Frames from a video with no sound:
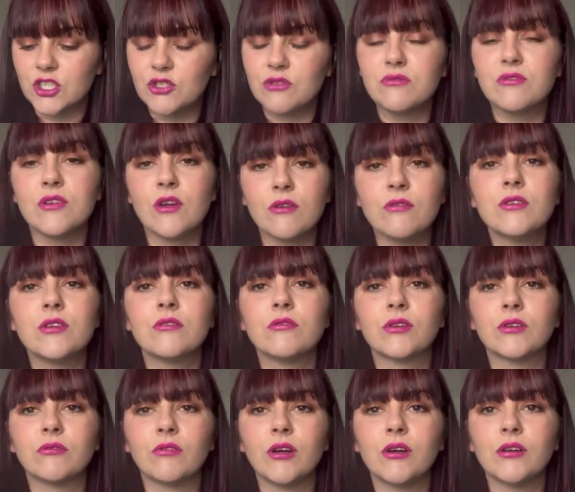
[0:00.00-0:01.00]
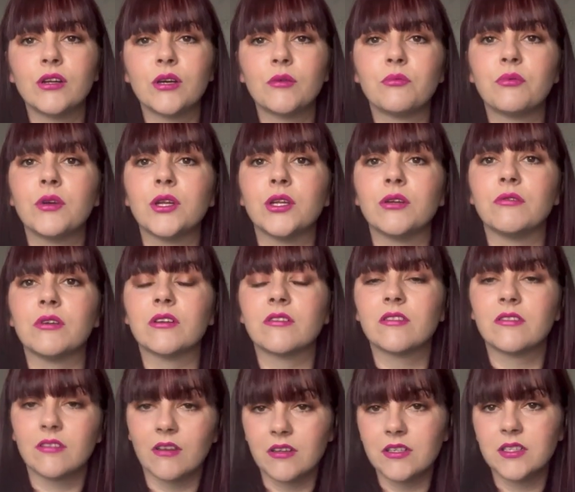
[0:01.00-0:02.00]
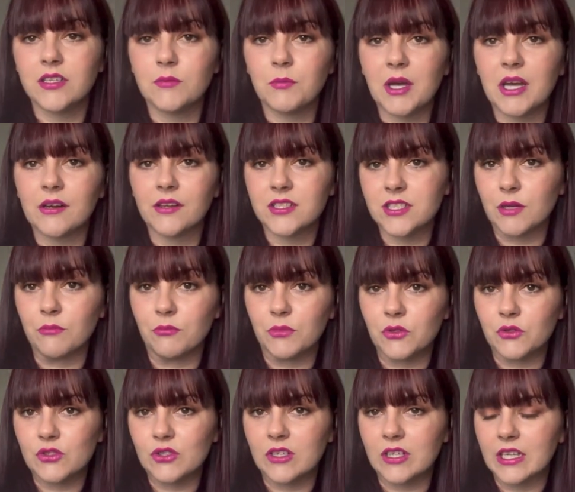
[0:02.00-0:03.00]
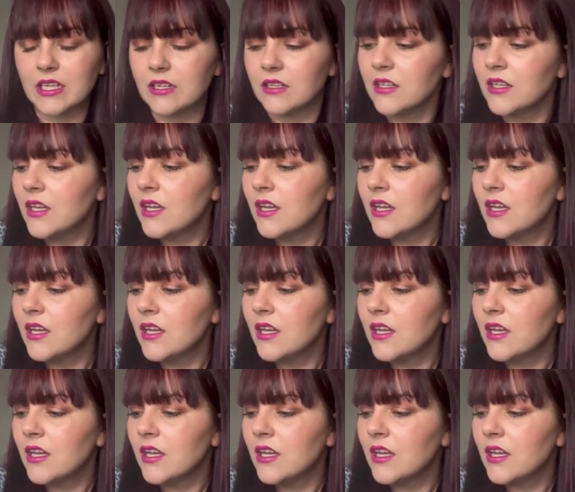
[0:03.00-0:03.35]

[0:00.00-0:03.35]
You know you're a grown-up when you're excited about a tumble dryer.